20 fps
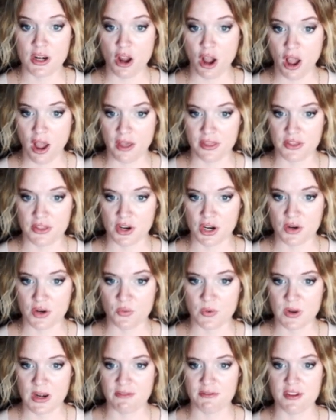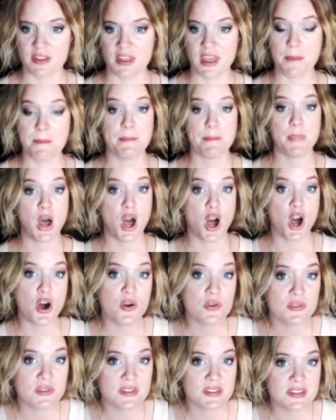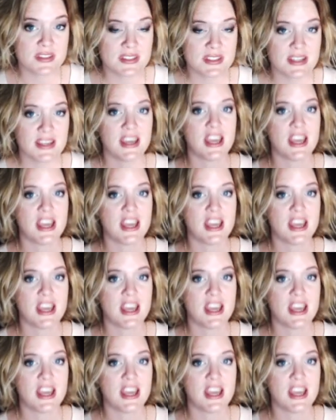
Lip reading: author whenever they post,